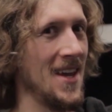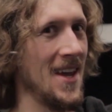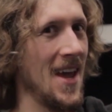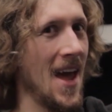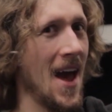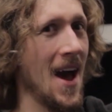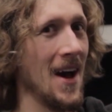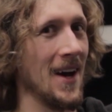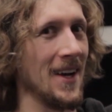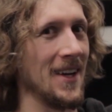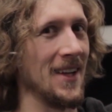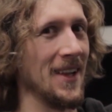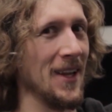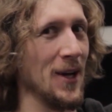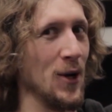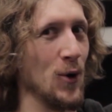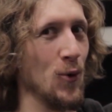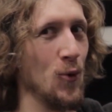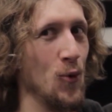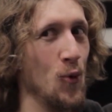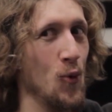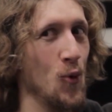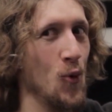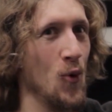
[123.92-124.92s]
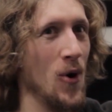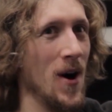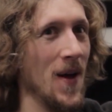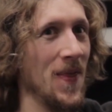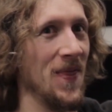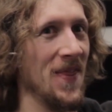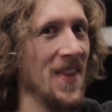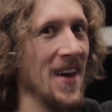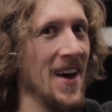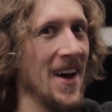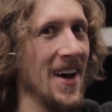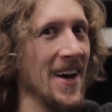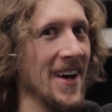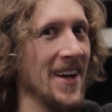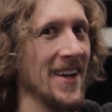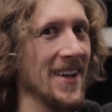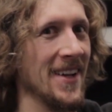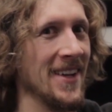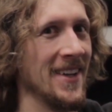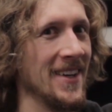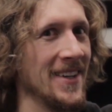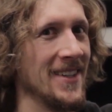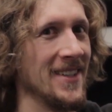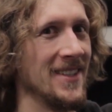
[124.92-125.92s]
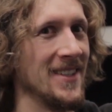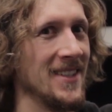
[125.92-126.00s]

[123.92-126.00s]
yeah, Claire, what the hell?